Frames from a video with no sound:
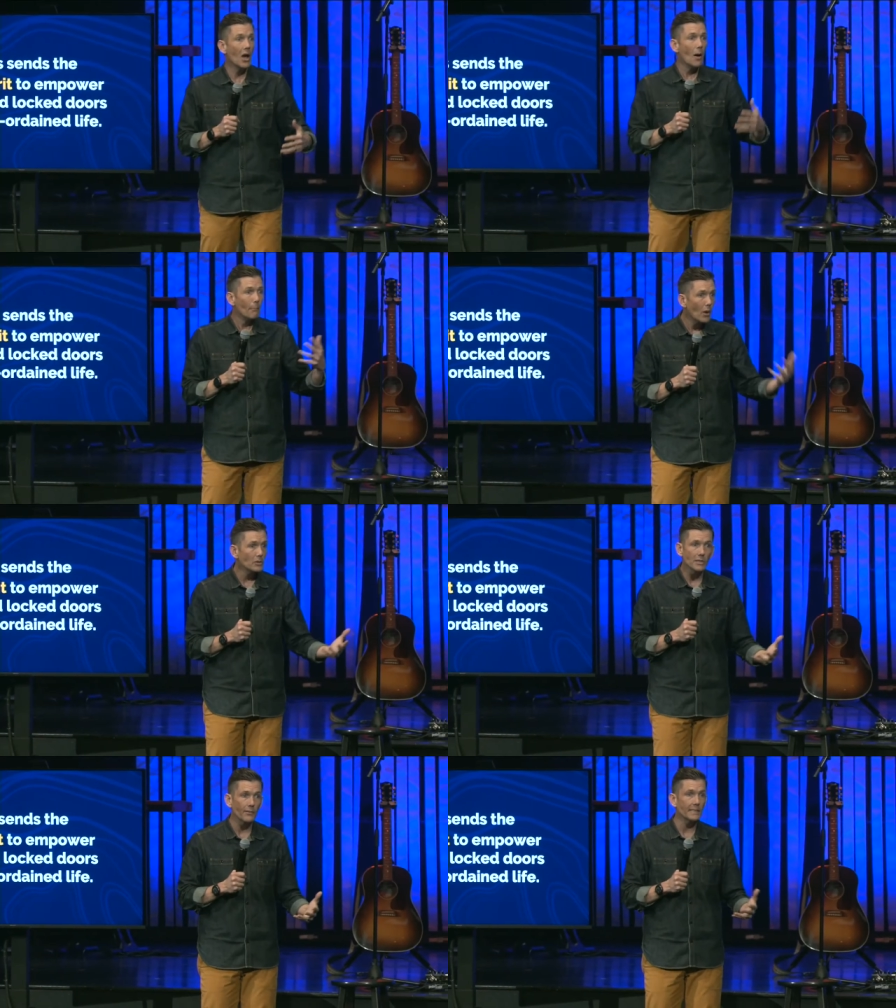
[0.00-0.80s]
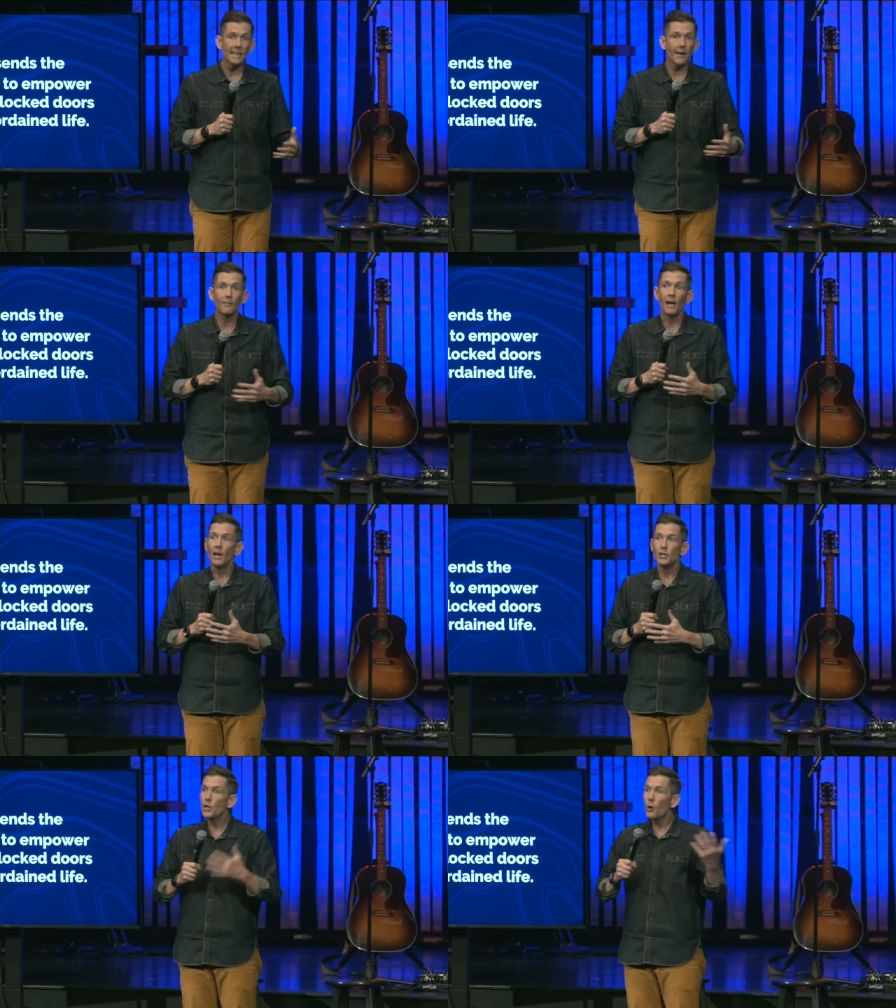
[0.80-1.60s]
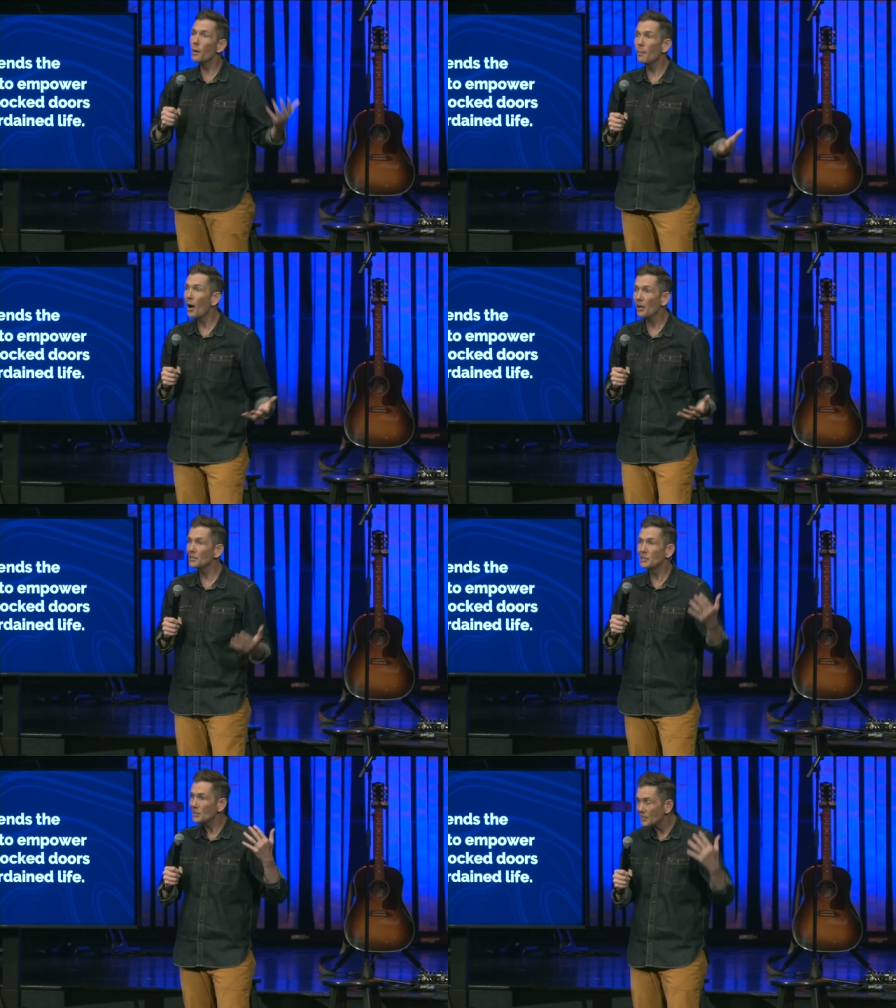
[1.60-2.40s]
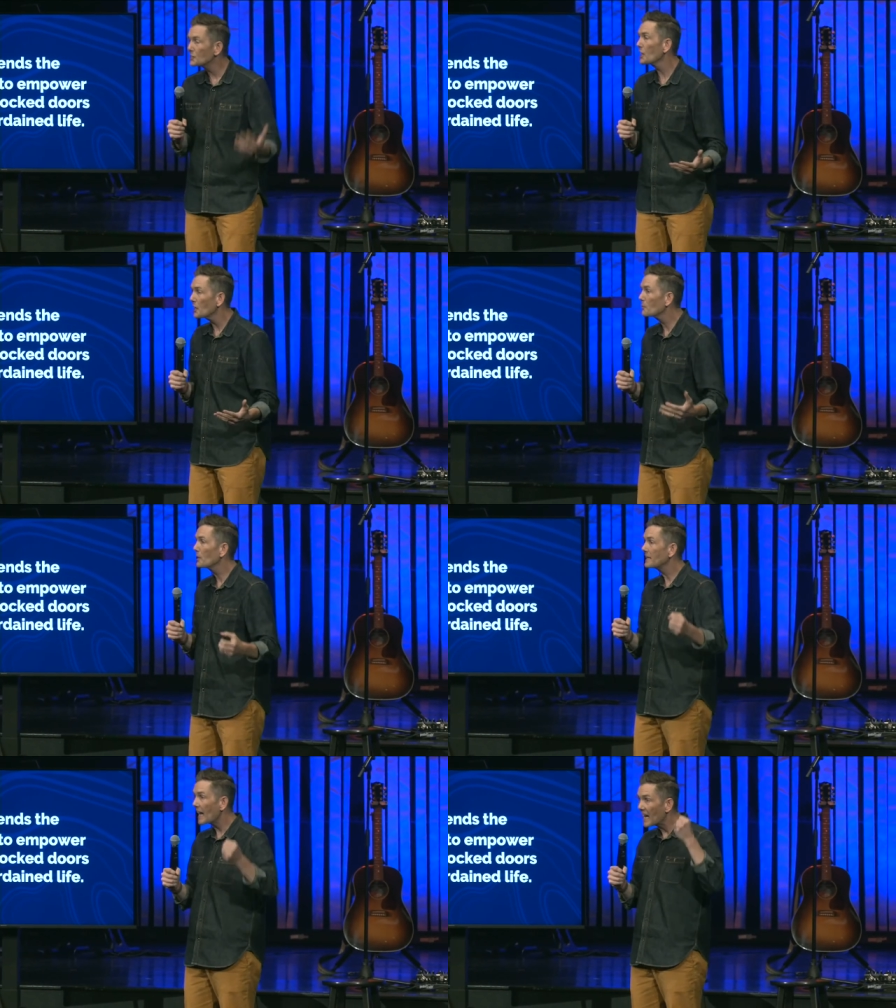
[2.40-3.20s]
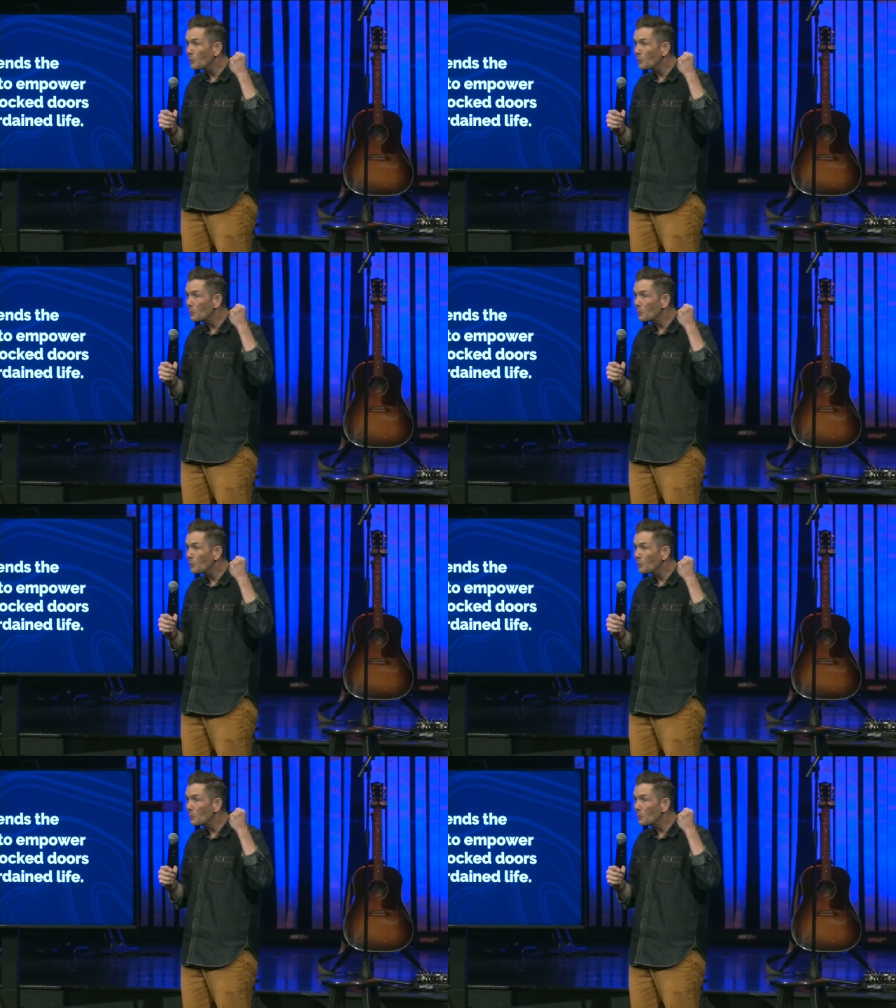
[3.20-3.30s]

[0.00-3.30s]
Most of us have no apology to celebrate that, and